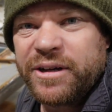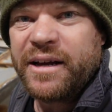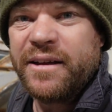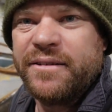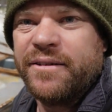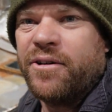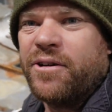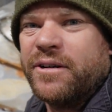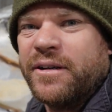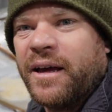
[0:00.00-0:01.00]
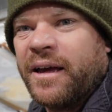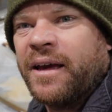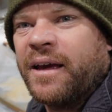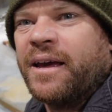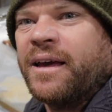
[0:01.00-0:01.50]
it outside
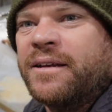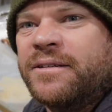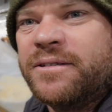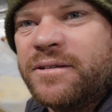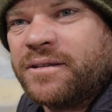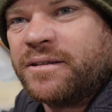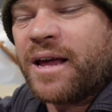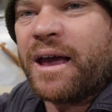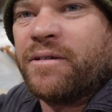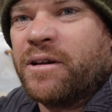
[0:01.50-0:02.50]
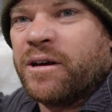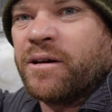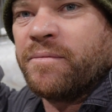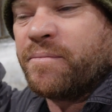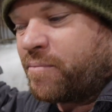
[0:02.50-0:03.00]
and gave it
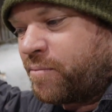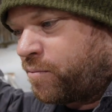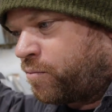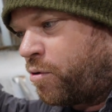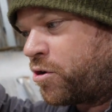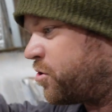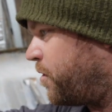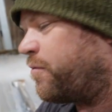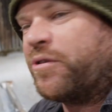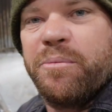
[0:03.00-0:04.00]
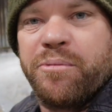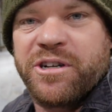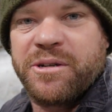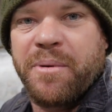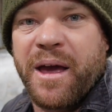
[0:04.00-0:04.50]
a wash off with the
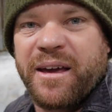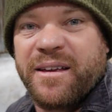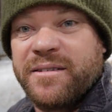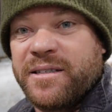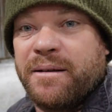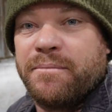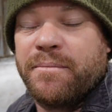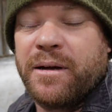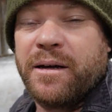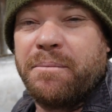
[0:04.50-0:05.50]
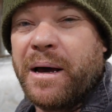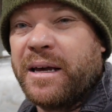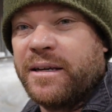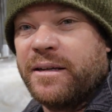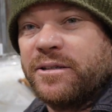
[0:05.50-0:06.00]
pressure pack and some
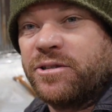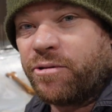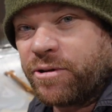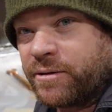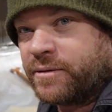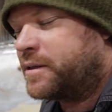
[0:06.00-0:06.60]
baking soda